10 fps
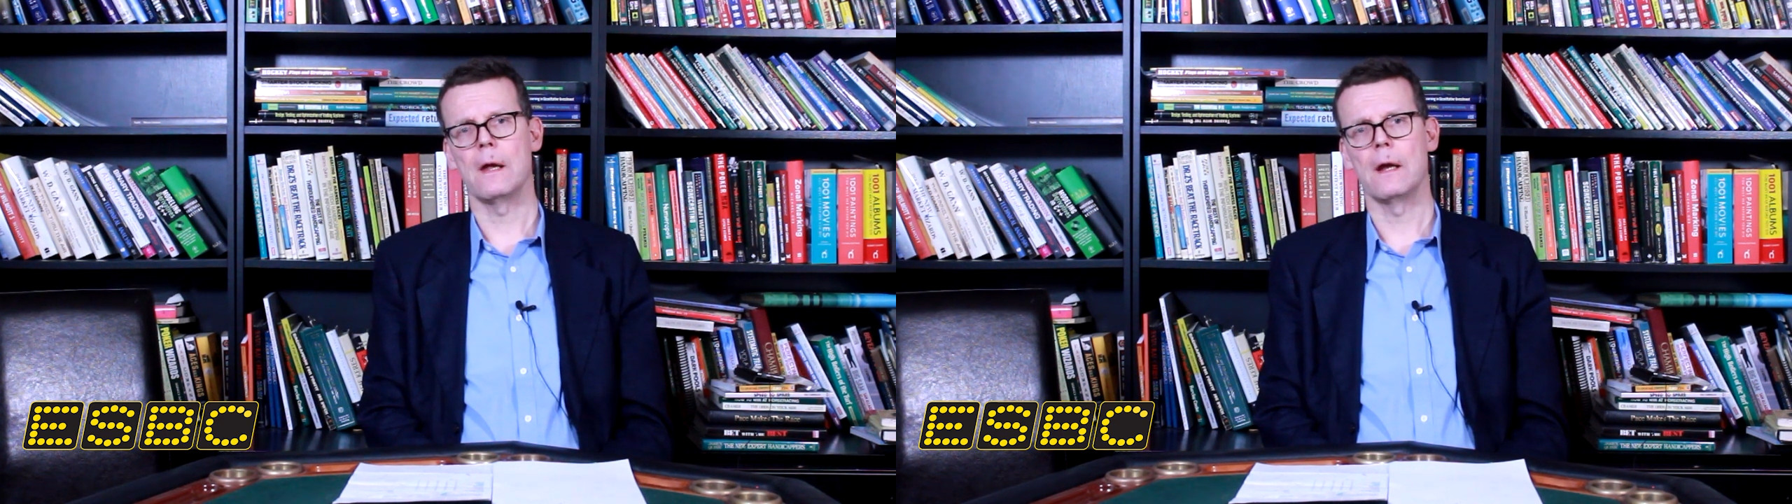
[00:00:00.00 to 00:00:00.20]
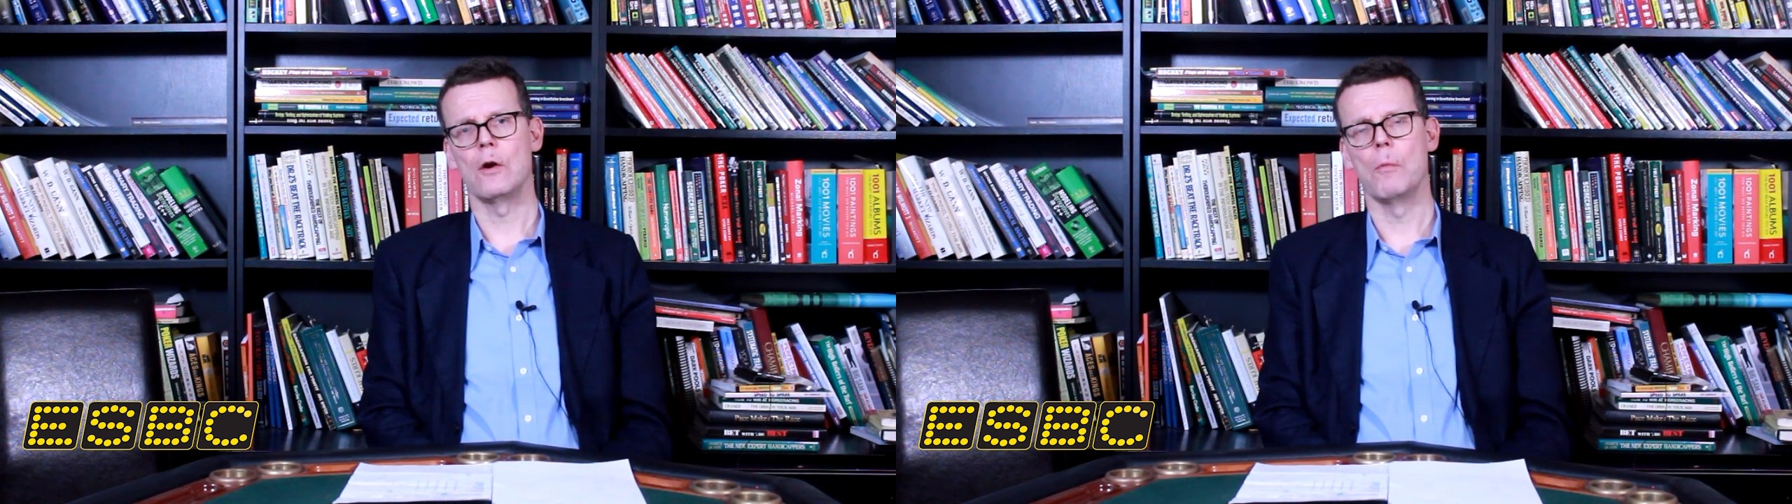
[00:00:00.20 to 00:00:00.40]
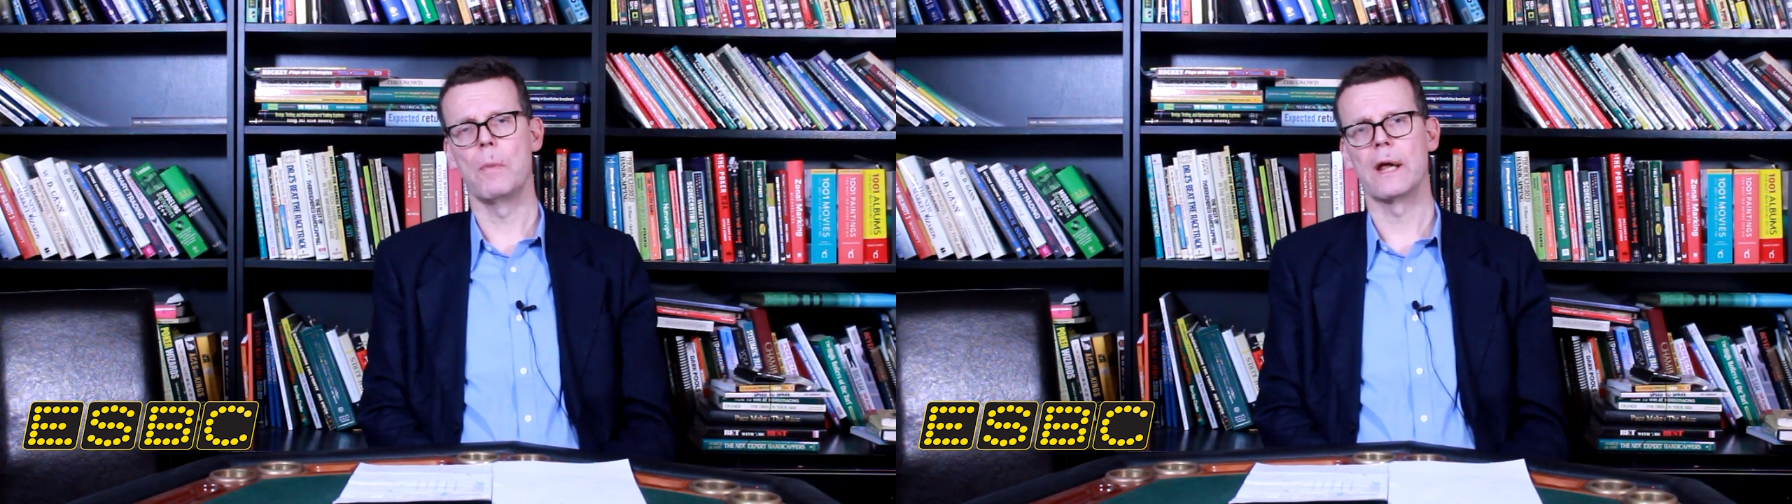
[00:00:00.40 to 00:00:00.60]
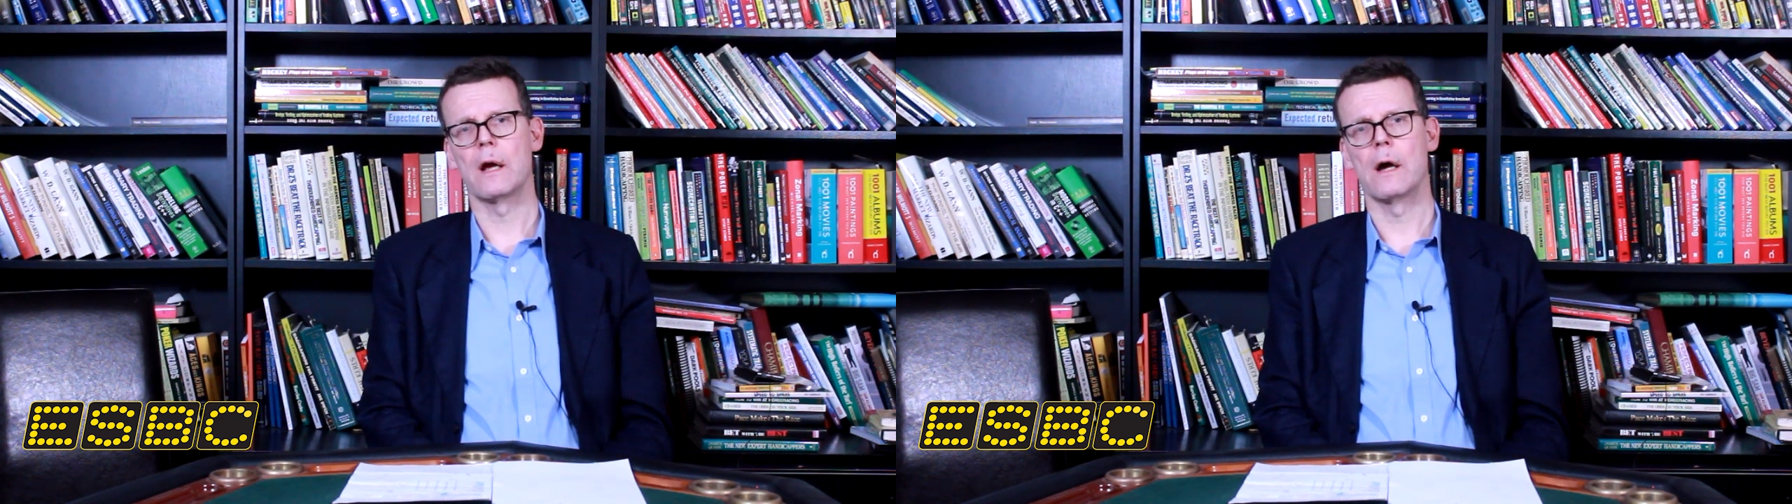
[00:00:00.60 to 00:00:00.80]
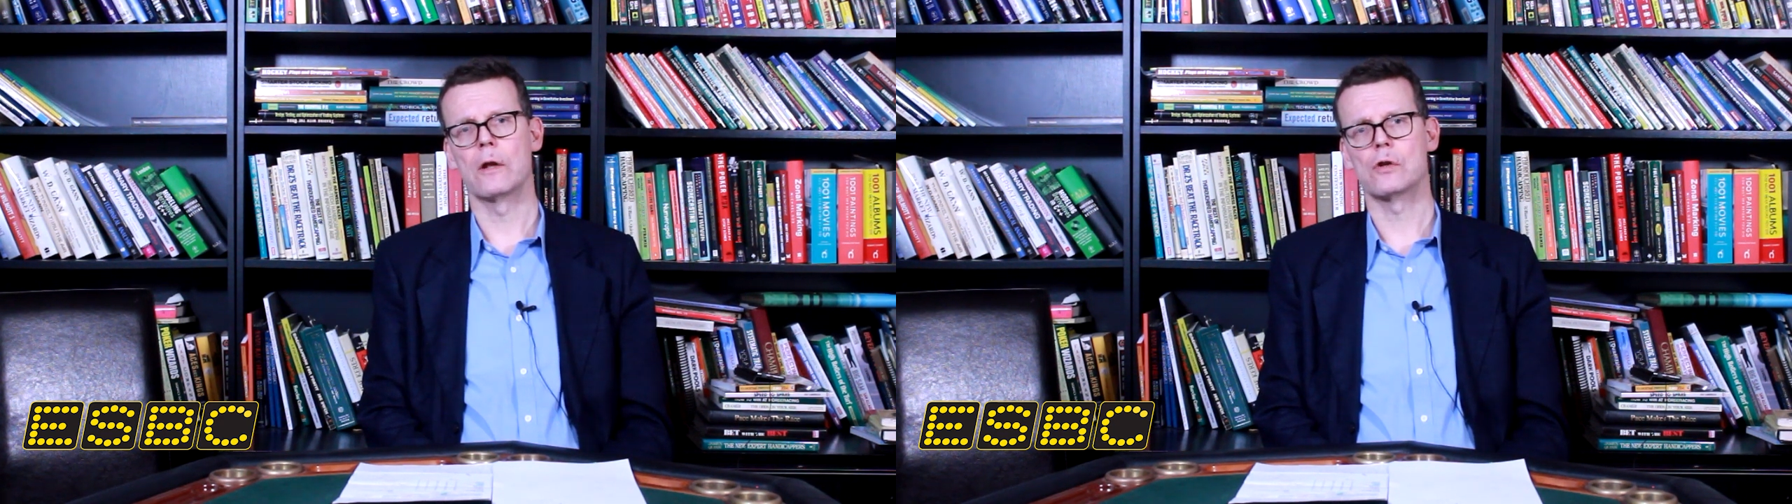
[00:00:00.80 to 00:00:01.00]
nobody
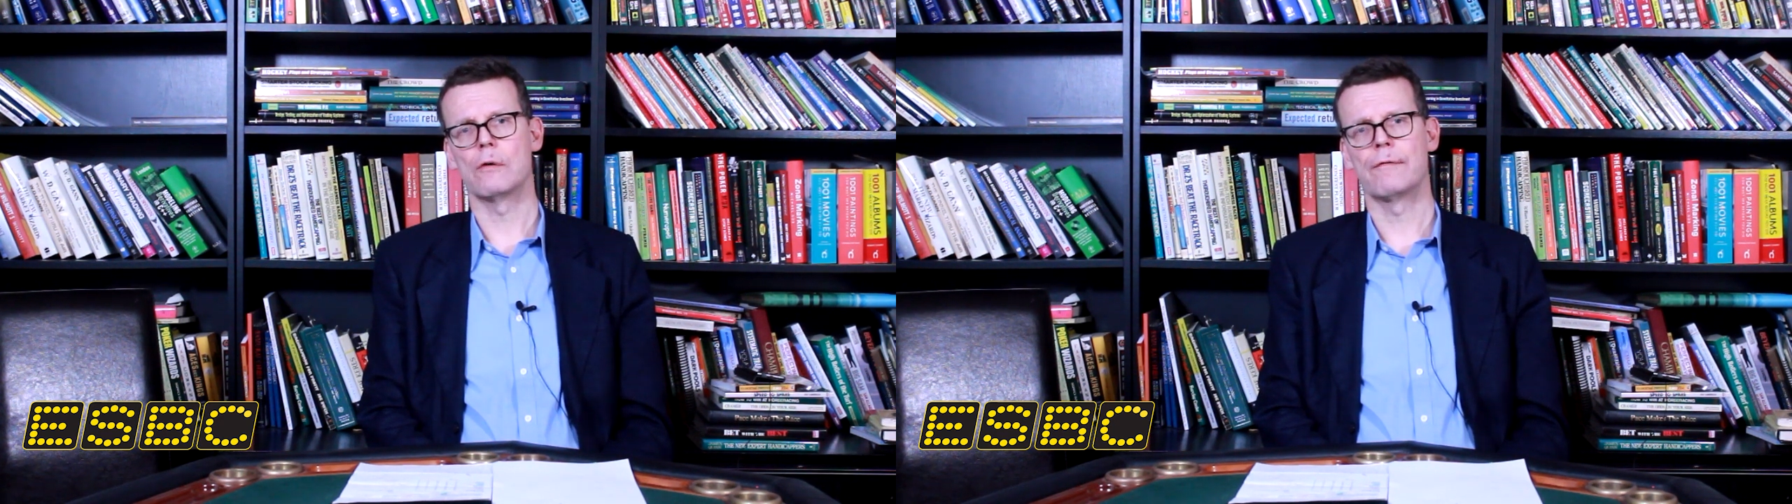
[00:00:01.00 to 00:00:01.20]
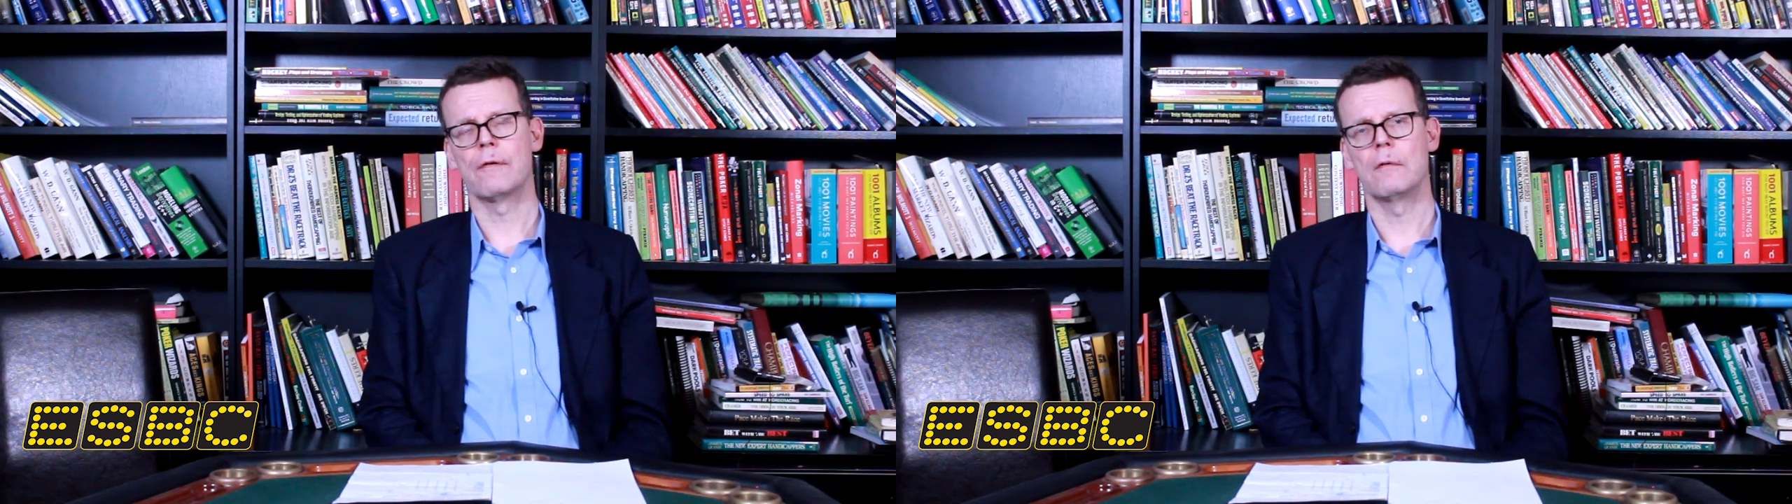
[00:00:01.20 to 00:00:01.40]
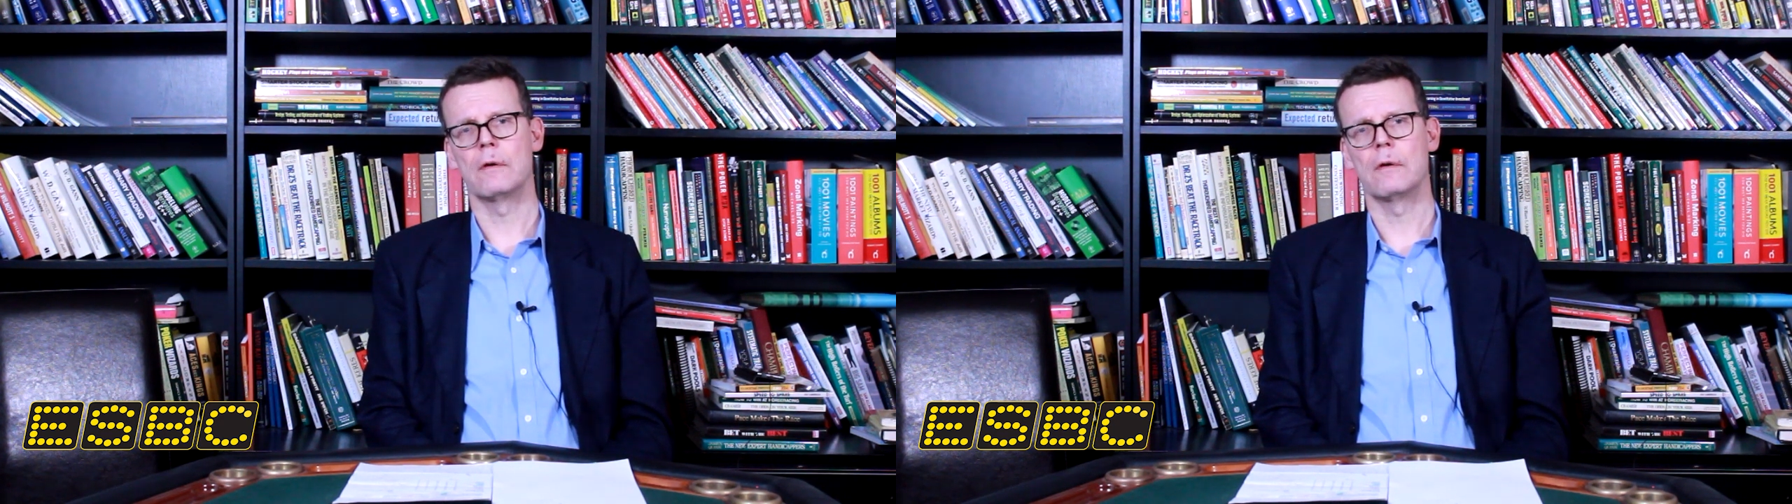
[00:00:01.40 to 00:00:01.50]
kind of